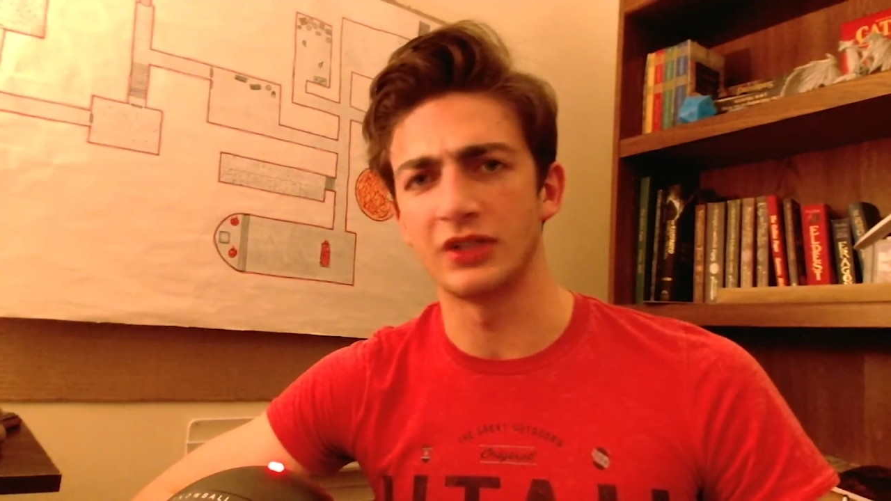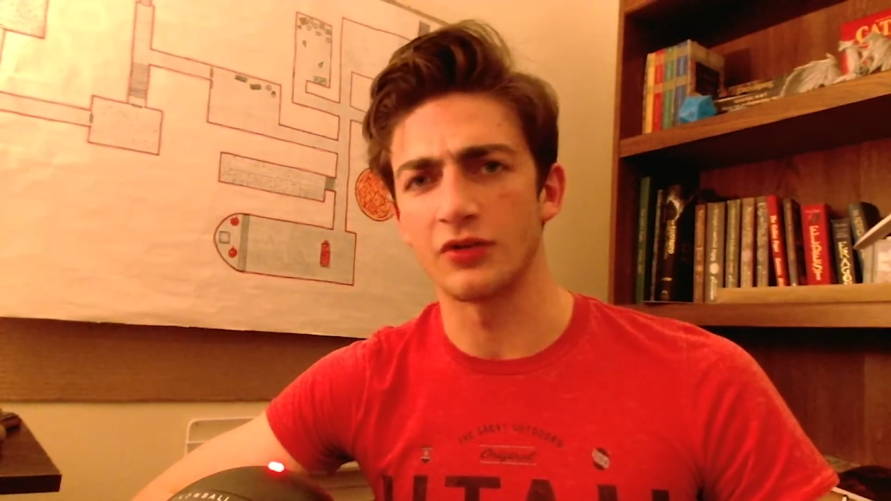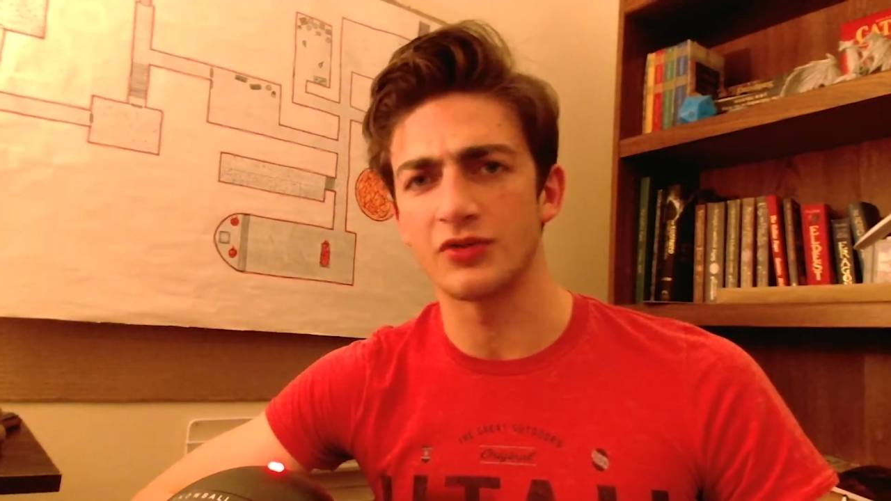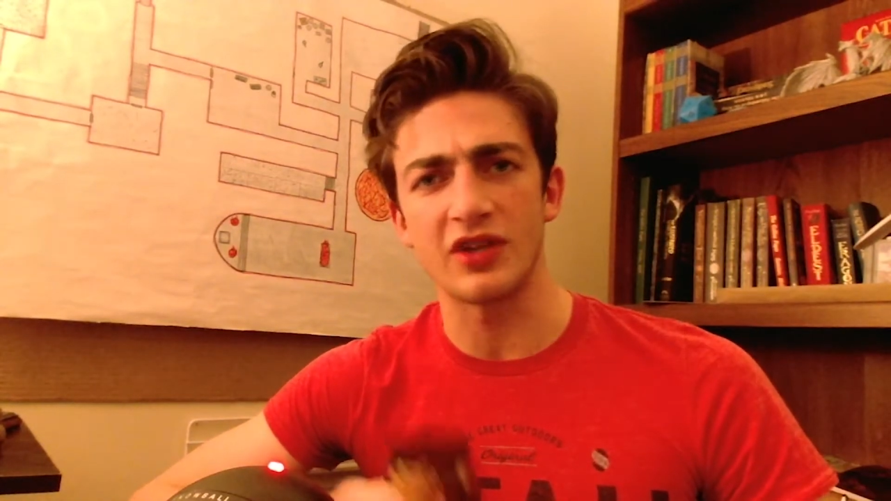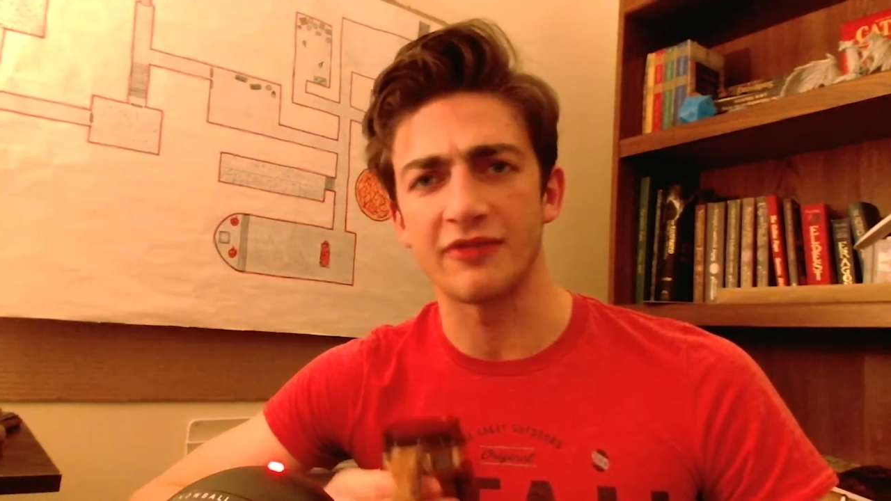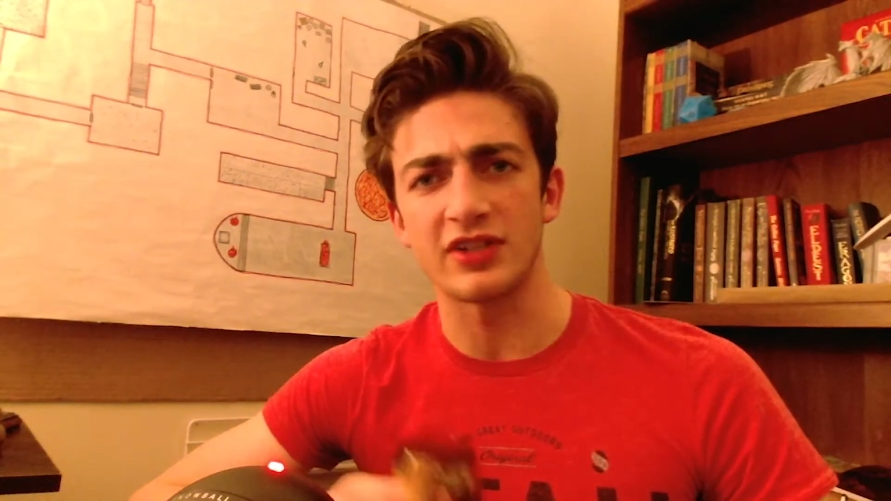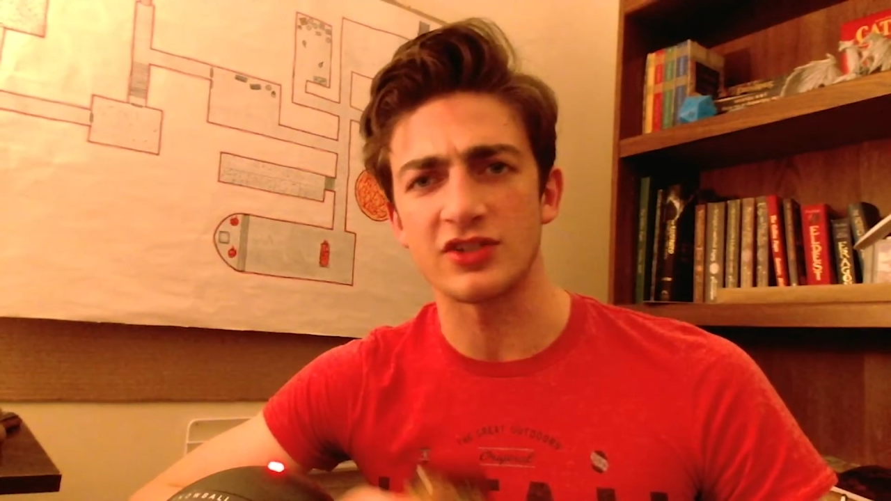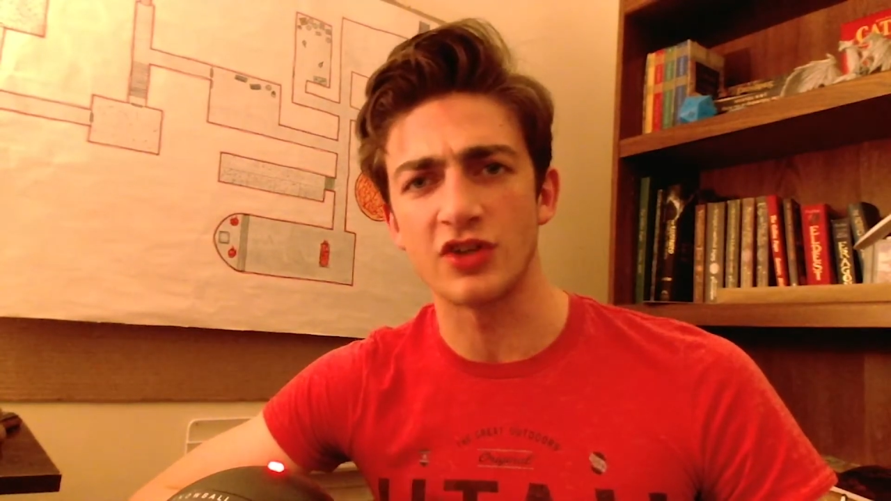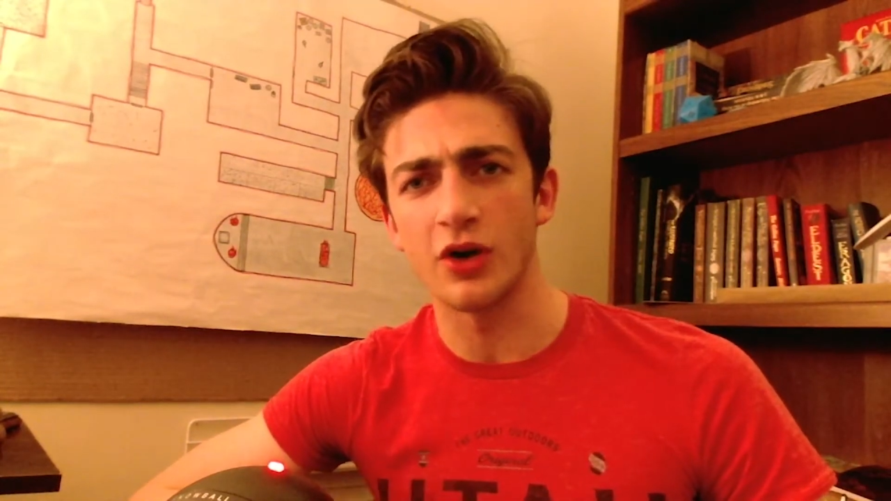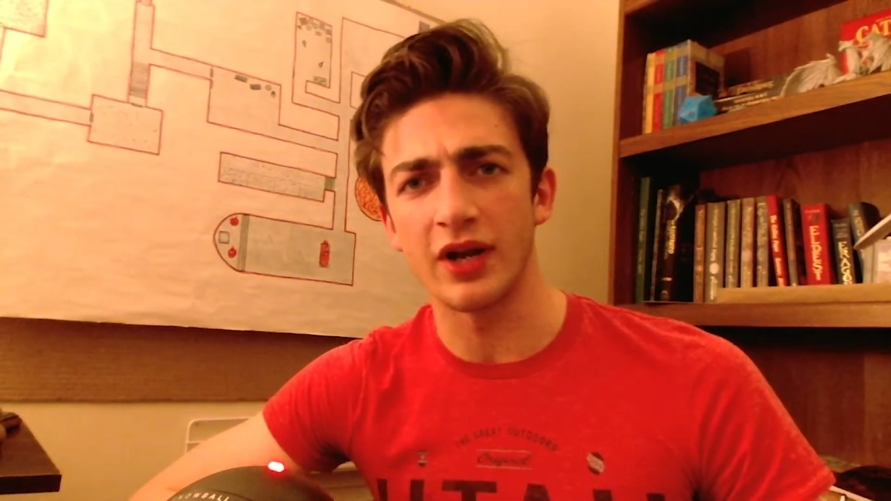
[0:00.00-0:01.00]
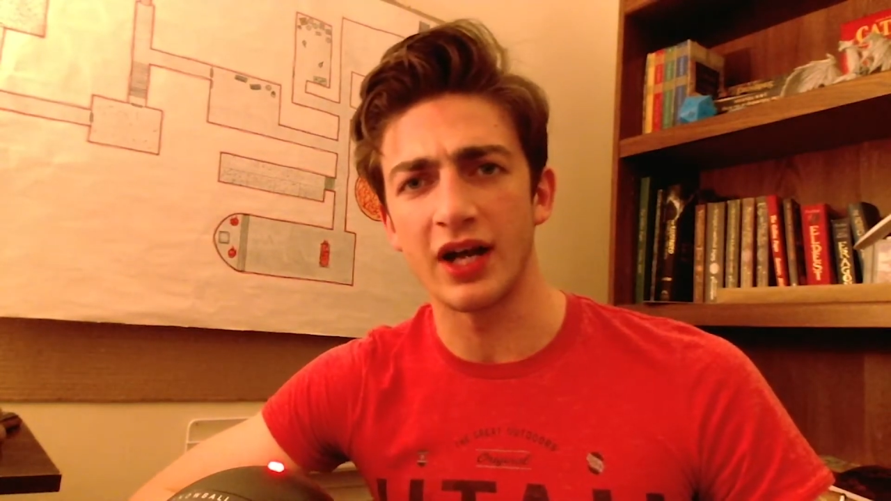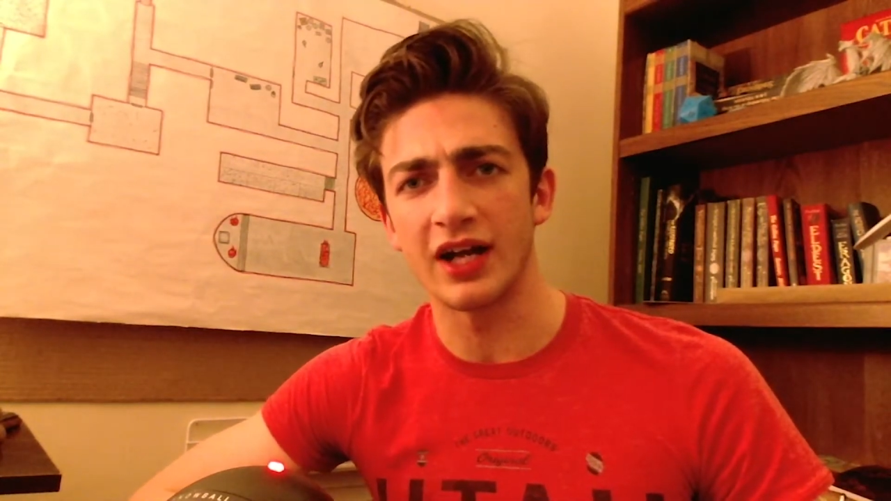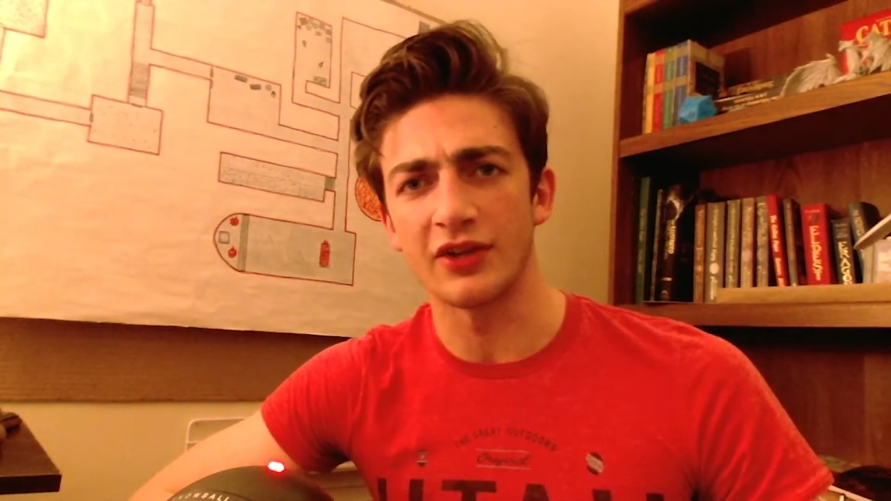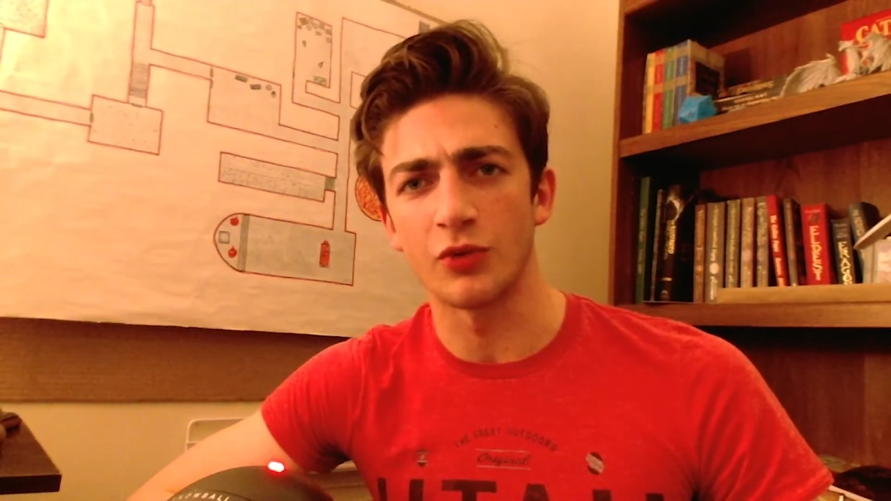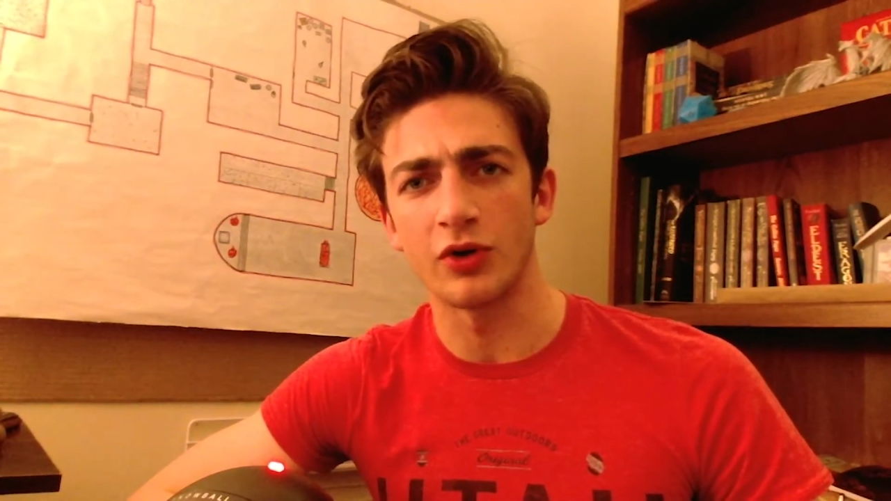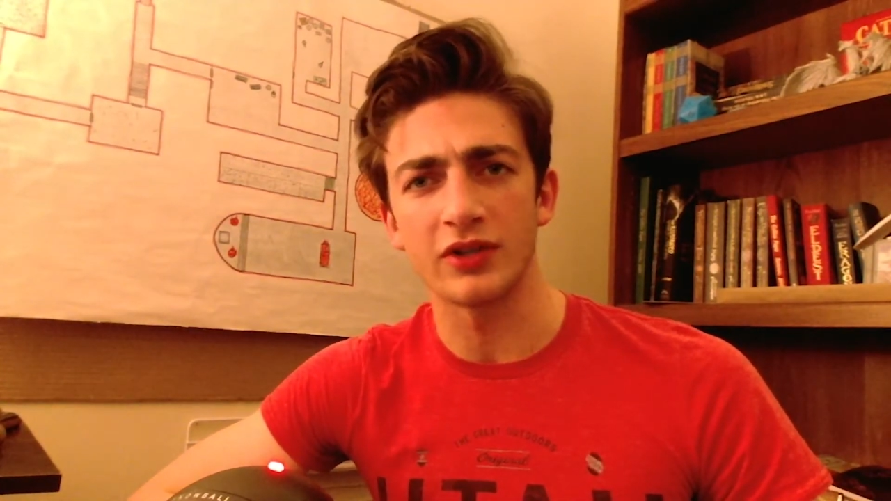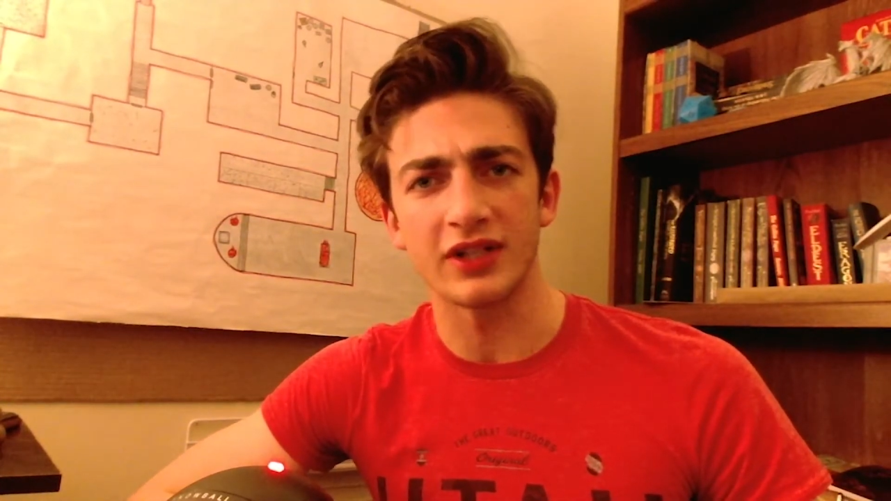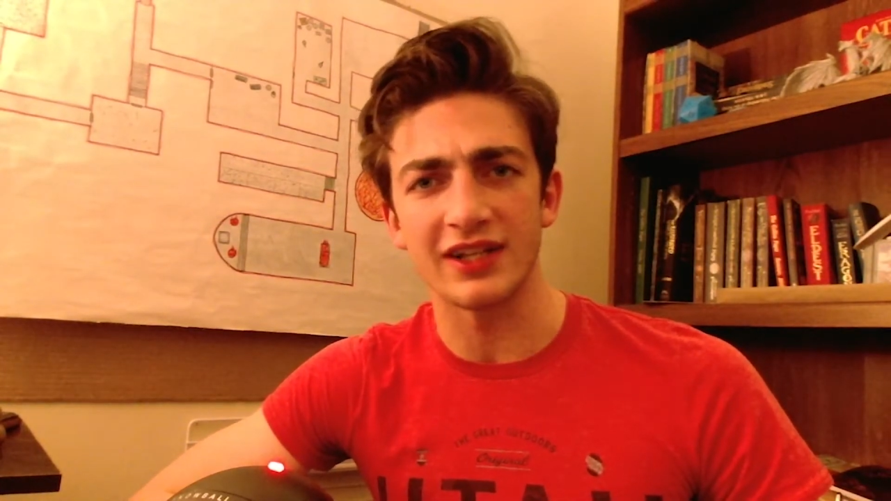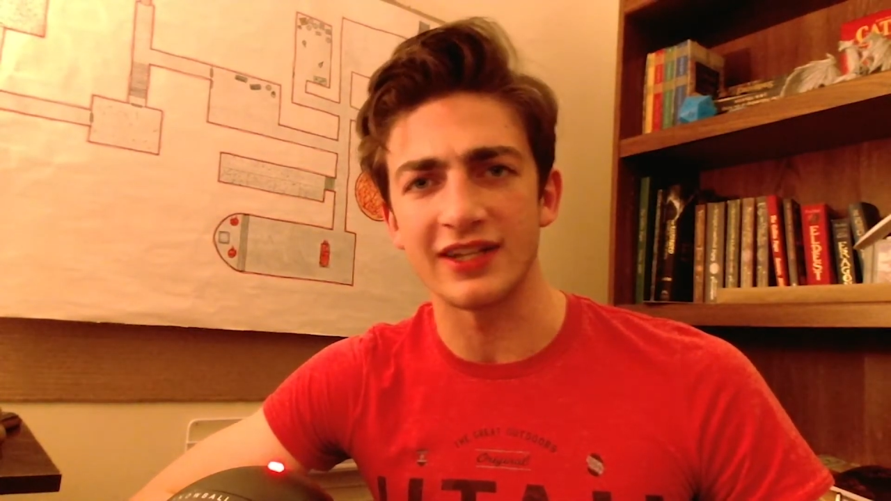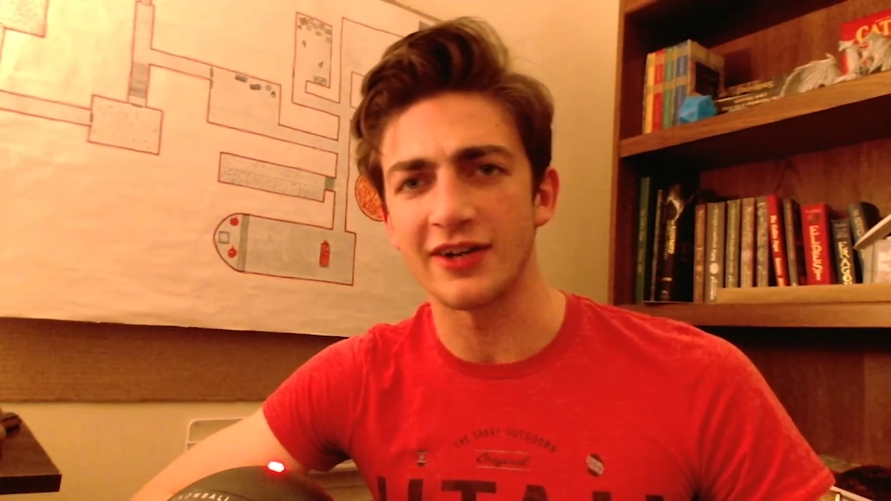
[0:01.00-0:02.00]
stuff that's going on in the world and on
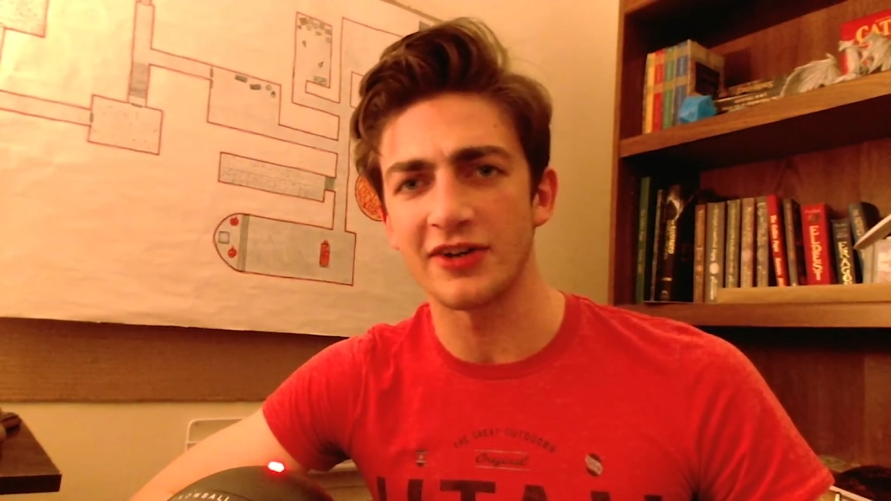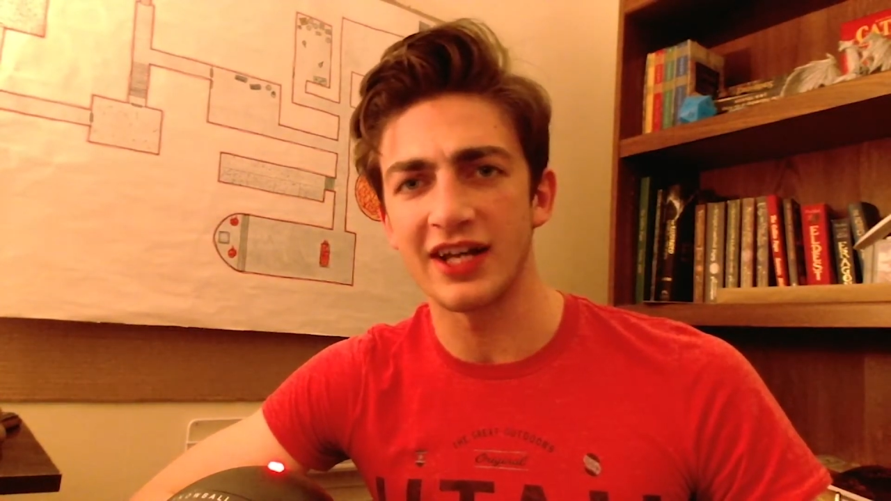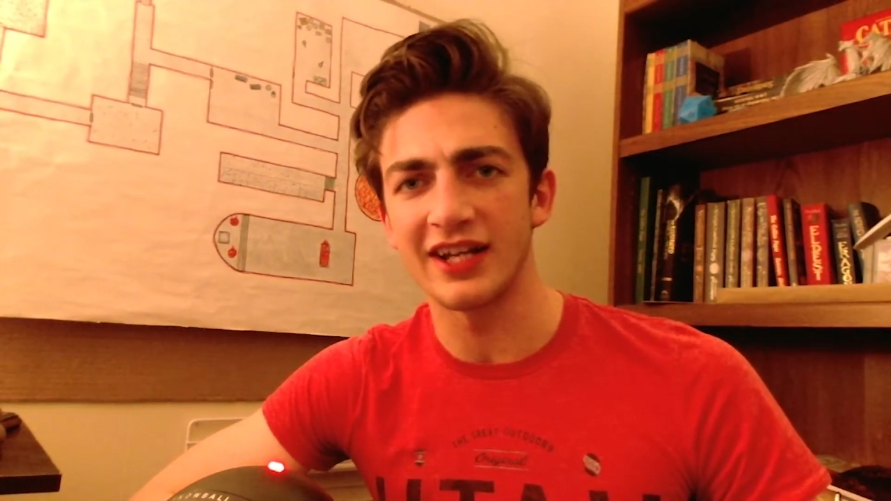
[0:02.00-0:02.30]
the internet.